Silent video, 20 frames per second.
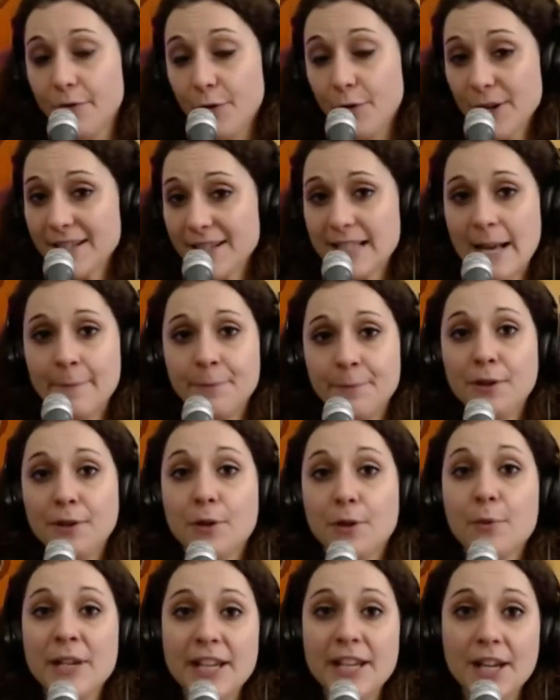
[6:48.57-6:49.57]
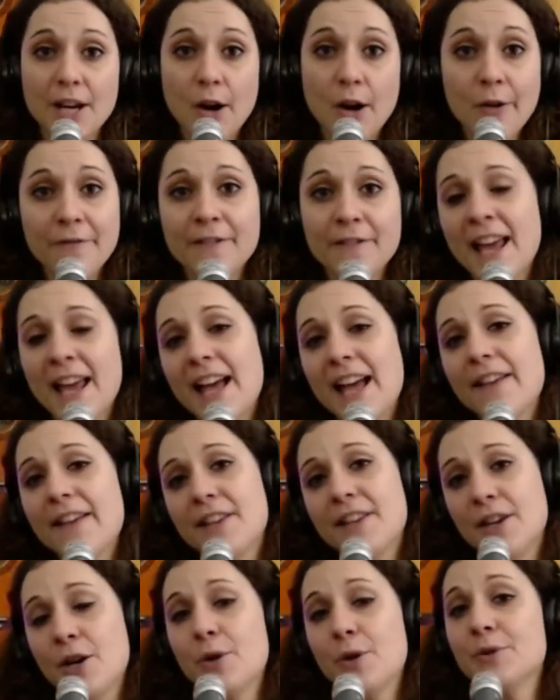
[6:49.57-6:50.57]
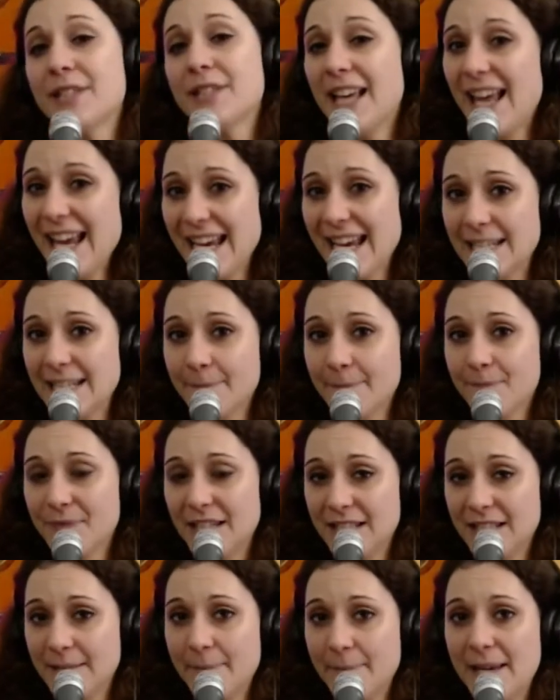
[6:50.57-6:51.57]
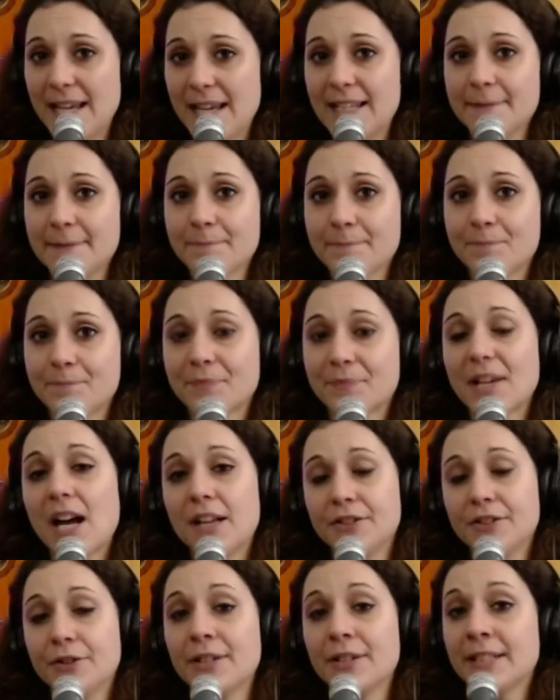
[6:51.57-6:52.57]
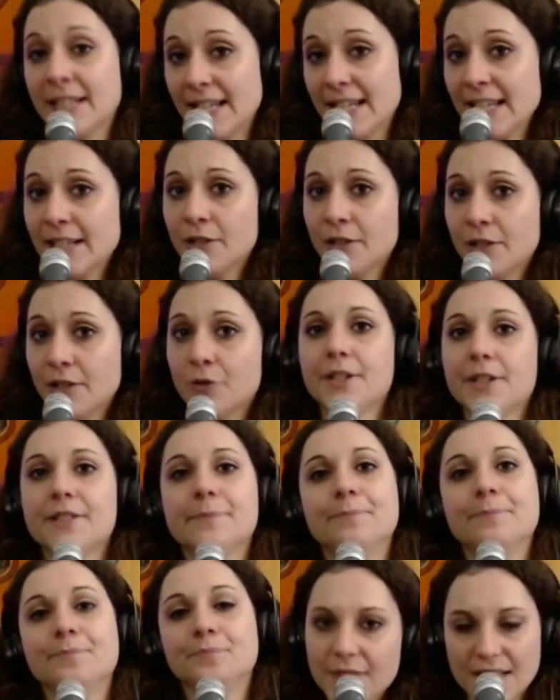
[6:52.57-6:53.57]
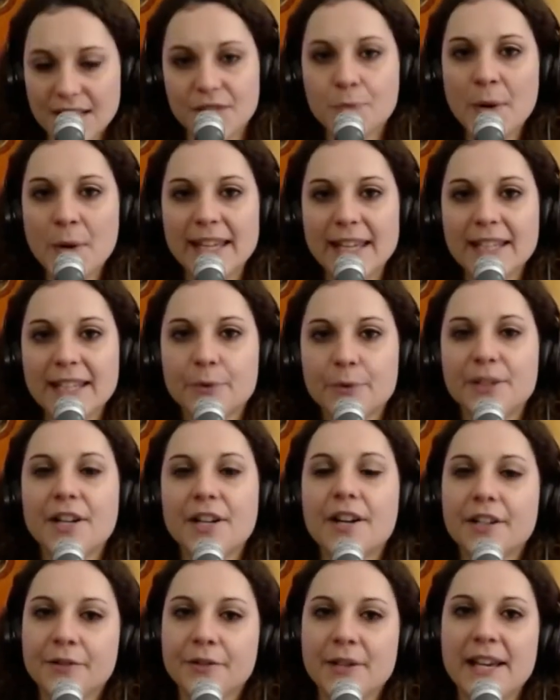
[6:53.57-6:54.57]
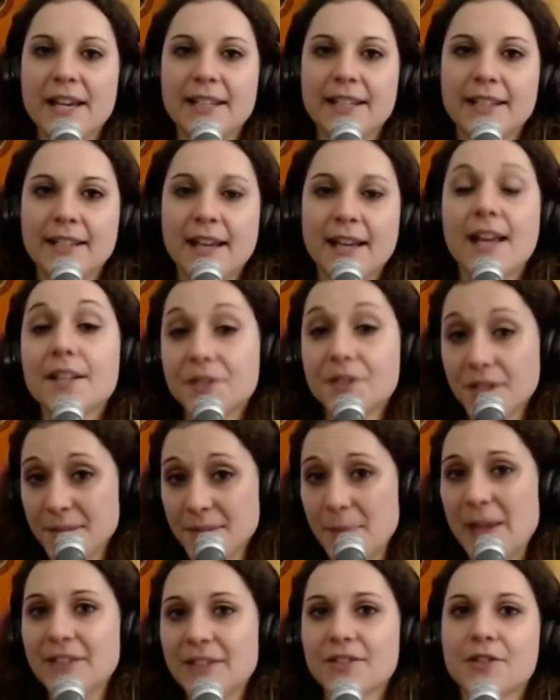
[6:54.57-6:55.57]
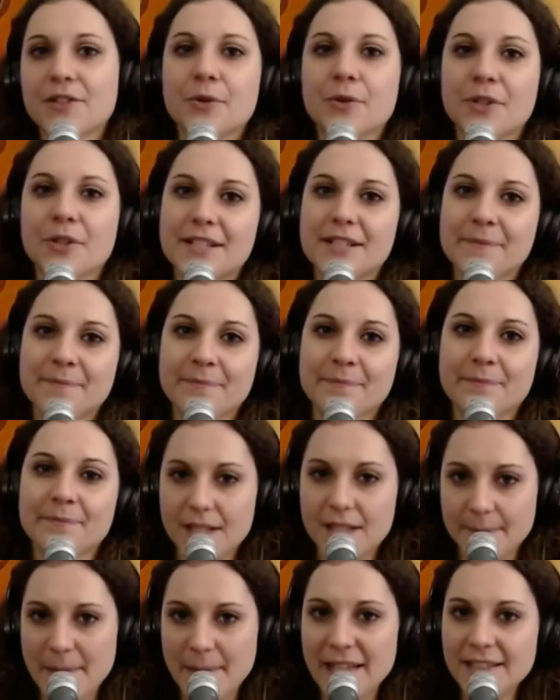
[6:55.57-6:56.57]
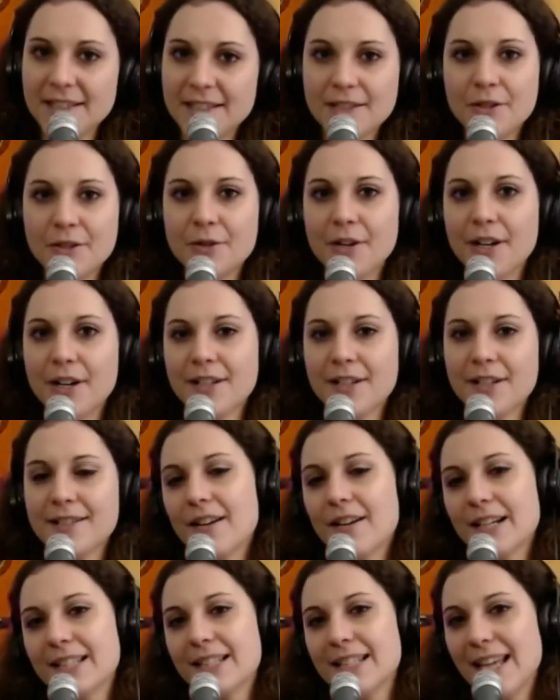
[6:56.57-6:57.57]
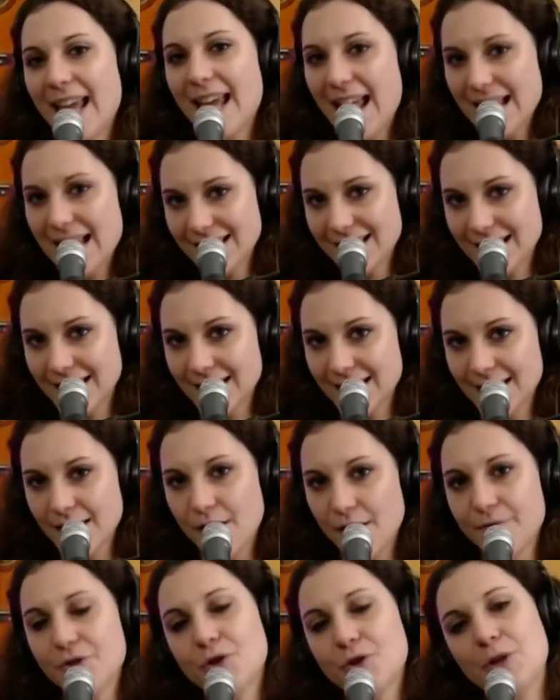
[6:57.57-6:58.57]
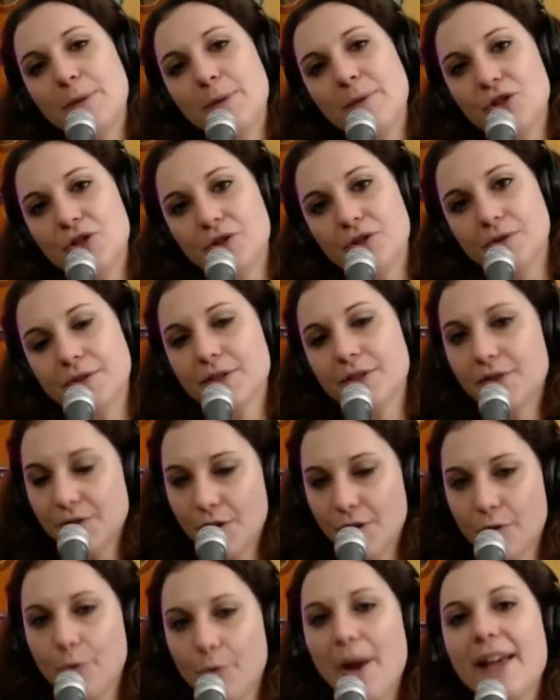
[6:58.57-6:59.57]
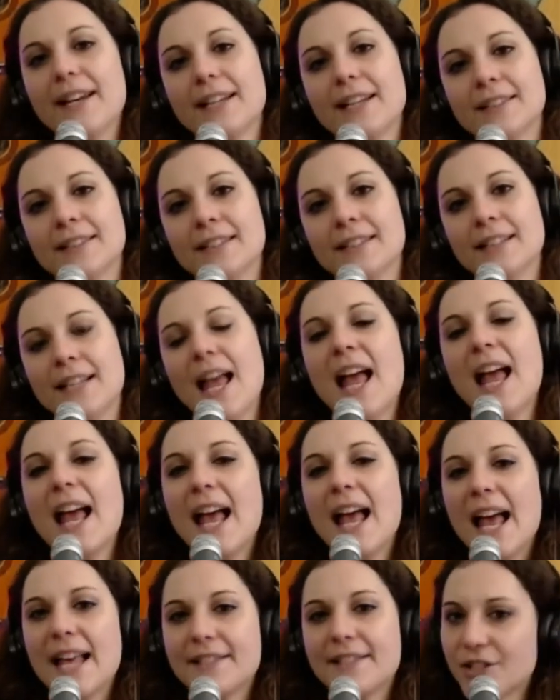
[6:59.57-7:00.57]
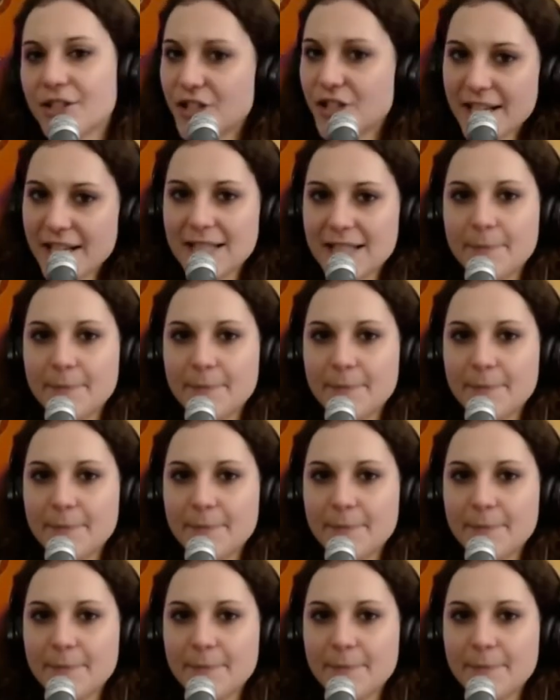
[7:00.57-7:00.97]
For example, we often have the note A in the bass, under an E chord. This way, we are creating a suspended chord. Suspended chords are the essence of Joni Mitchell's songwriting. As she